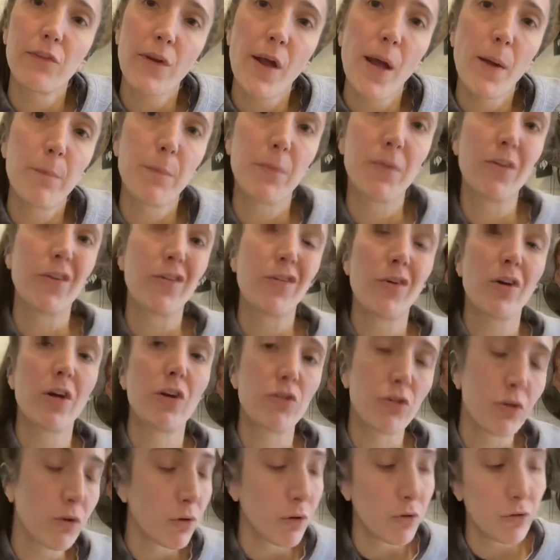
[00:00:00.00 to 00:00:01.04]
time but this will
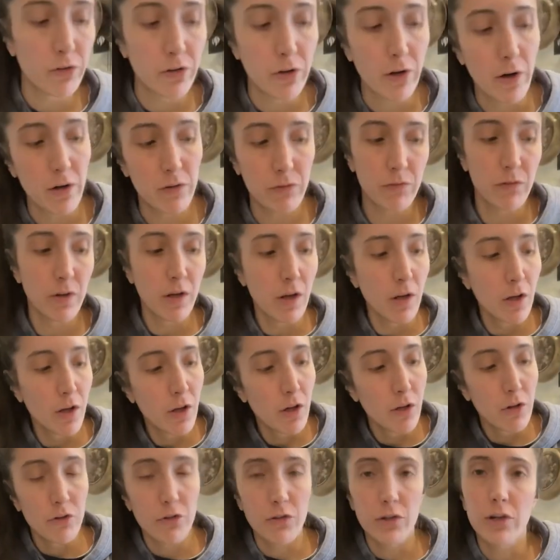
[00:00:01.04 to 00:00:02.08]
get you close enough
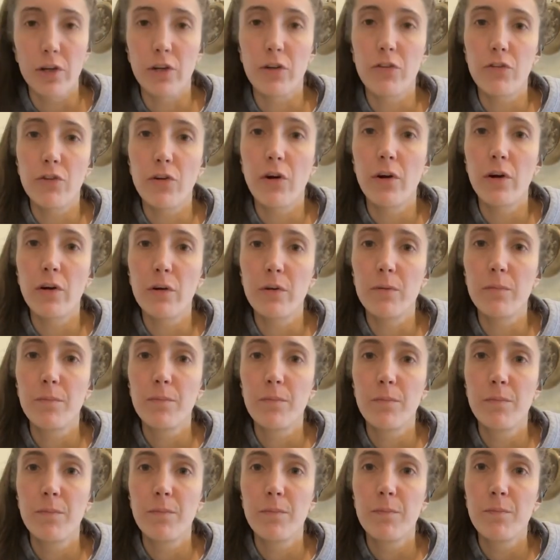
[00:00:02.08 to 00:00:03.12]
so you're going to start out
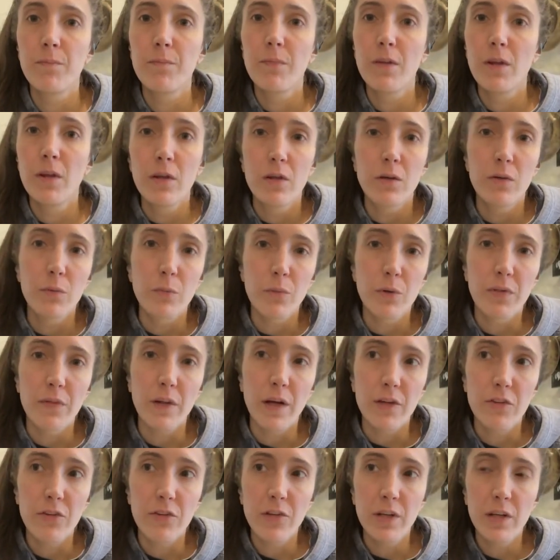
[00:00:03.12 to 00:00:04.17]
with
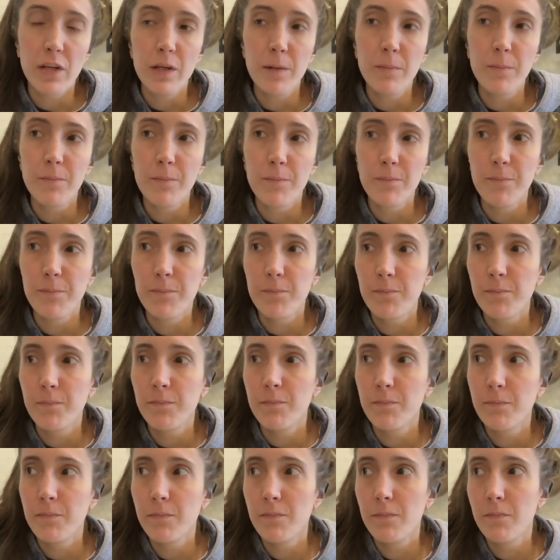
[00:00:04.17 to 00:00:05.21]
that C
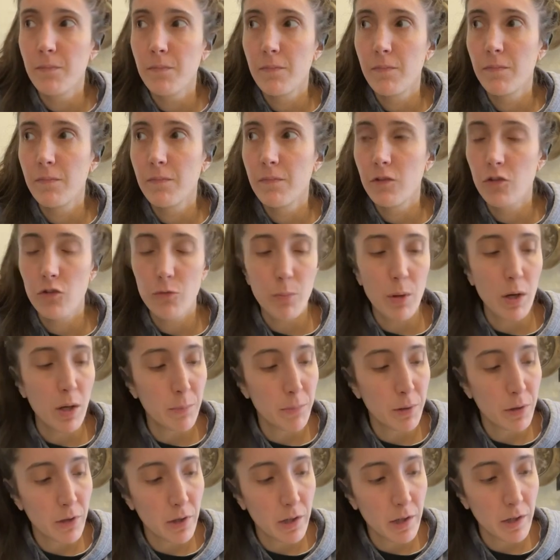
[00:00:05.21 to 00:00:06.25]
just
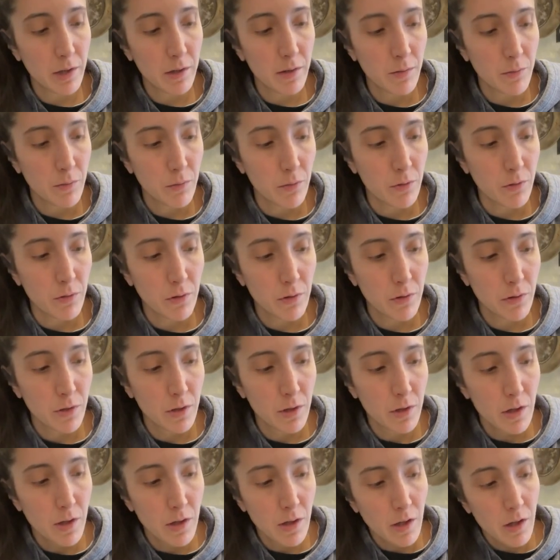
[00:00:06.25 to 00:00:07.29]
palm muting it
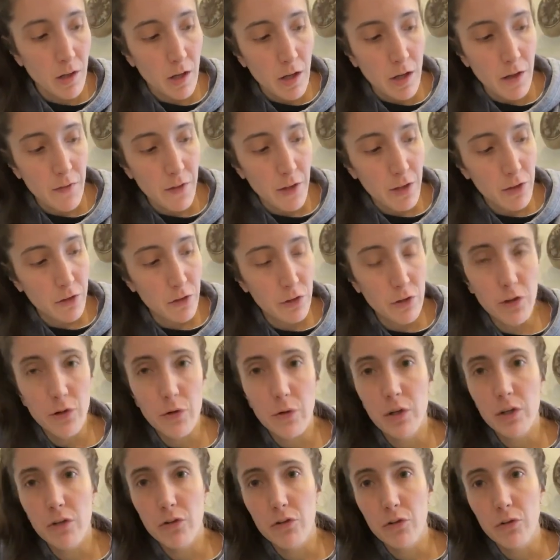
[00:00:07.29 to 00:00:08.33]
and then you're
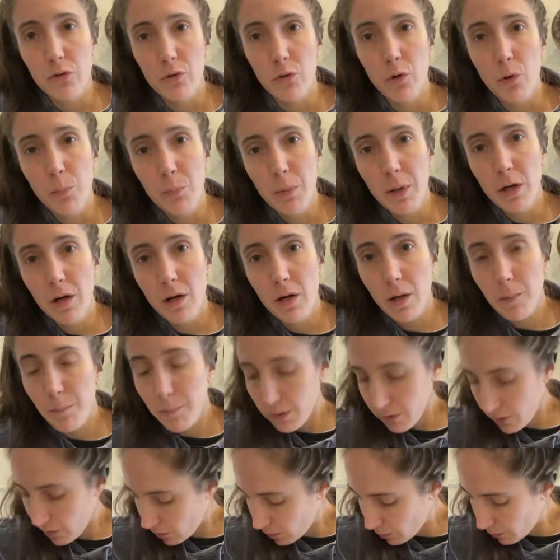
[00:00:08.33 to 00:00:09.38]
going to open it up
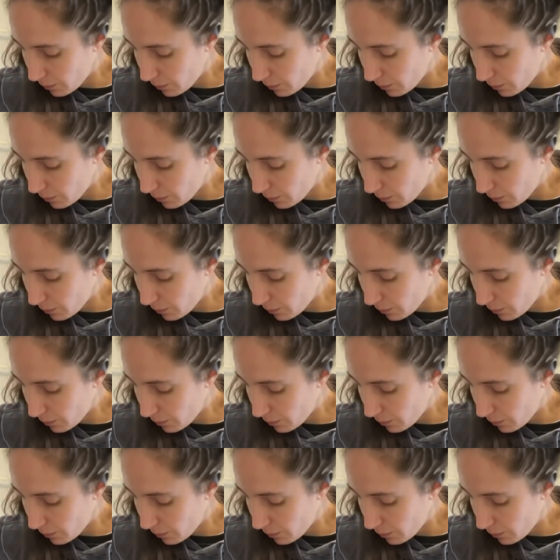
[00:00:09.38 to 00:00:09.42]
a little